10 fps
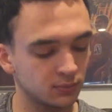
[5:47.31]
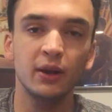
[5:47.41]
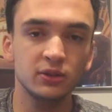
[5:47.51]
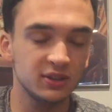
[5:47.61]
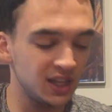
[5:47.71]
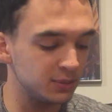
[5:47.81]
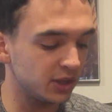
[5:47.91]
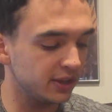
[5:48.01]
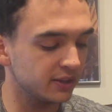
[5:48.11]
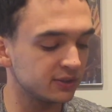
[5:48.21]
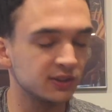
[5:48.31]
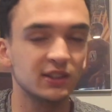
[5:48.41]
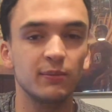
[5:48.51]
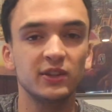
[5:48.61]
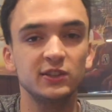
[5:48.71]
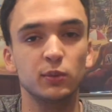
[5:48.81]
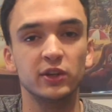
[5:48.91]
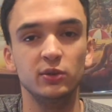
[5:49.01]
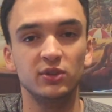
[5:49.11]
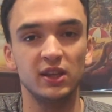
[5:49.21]
Now it's the same as all the others, except this is where
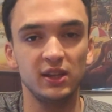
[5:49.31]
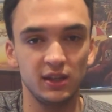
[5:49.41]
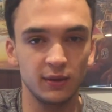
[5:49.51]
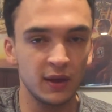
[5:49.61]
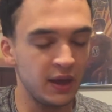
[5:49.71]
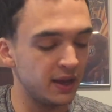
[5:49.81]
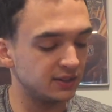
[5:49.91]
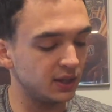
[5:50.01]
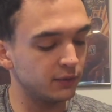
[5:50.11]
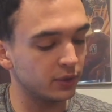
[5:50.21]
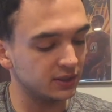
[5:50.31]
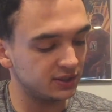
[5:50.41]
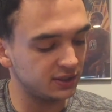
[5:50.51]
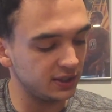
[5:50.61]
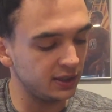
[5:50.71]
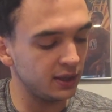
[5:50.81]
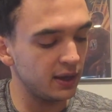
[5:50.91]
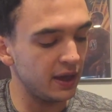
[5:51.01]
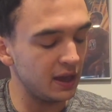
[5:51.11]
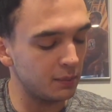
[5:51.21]
you use the E. Instead of going C,
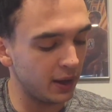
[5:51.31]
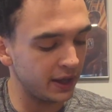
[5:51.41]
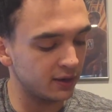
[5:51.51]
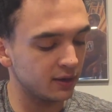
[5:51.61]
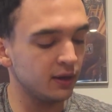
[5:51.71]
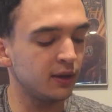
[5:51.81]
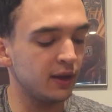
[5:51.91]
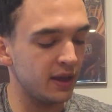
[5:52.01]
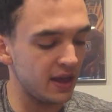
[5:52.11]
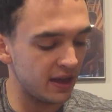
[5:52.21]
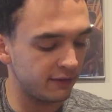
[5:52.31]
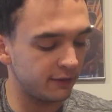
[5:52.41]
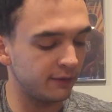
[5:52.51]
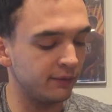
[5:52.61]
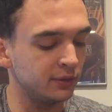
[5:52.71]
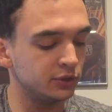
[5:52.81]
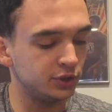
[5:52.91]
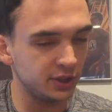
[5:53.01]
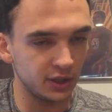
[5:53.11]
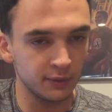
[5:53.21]
A minor, F,
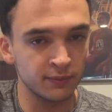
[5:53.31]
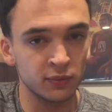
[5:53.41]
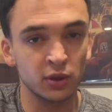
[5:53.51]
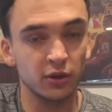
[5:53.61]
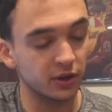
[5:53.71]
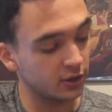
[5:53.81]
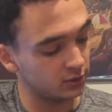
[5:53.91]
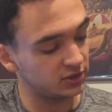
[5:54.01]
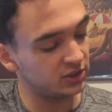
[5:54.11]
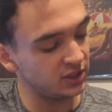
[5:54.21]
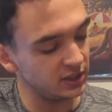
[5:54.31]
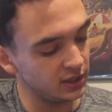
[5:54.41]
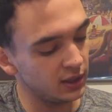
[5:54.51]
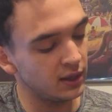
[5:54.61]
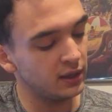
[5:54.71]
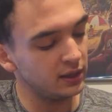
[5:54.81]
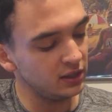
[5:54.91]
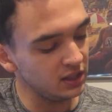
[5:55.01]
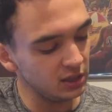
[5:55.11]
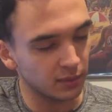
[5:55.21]
G, you're gonna go C,
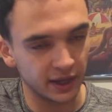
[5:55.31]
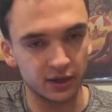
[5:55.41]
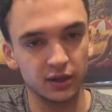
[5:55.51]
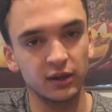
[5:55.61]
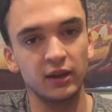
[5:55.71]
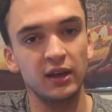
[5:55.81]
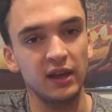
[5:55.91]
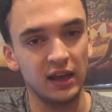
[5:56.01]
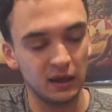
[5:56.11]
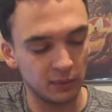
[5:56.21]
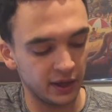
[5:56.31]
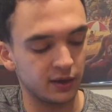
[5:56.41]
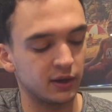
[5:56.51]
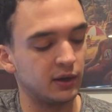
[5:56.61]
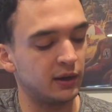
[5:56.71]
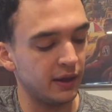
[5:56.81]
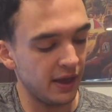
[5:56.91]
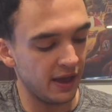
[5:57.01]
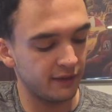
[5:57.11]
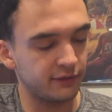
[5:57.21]
E minor, A minor,
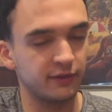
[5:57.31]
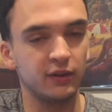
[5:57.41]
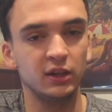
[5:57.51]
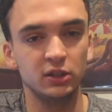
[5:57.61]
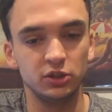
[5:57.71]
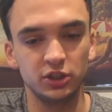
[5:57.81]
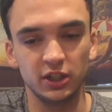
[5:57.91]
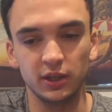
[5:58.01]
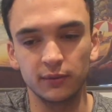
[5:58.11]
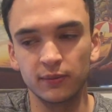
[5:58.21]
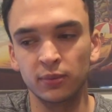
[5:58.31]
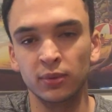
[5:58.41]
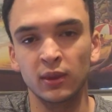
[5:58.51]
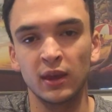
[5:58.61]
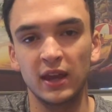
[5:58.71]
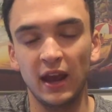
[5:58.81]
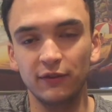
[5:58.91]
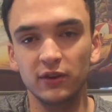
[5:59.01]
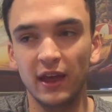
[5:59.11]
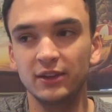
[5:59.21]
F, G. And
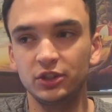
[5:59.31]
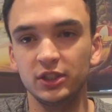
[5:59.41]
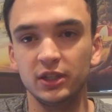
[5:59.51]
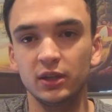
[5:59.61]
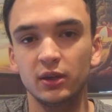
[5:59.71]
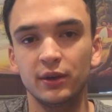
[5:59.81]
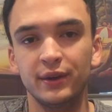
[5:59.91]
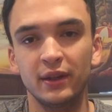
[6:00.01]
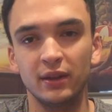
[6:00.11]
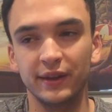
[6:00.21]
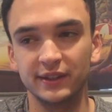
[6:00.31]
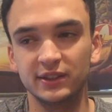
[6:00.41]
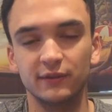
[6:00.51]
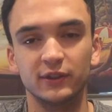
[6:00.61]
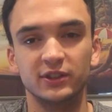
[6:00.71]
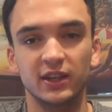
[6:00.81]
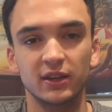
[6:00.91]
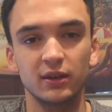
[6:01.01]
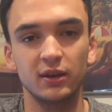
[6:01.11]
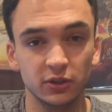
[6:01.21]
after that G, let it sit for a
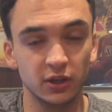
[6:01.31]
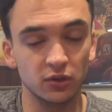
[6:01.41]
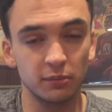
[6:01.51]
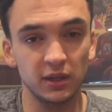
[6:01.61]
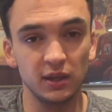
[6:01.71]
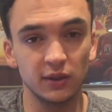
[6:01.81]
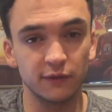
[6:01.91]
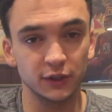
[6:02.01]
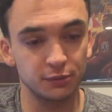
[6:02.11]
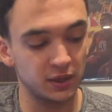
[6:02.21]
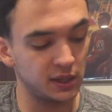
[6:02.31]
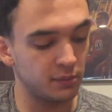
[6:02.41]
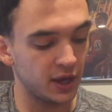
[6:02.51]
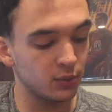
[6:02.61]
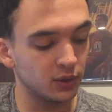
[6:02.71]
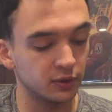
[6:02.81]
second. You're gonna repeat the first picking pattern we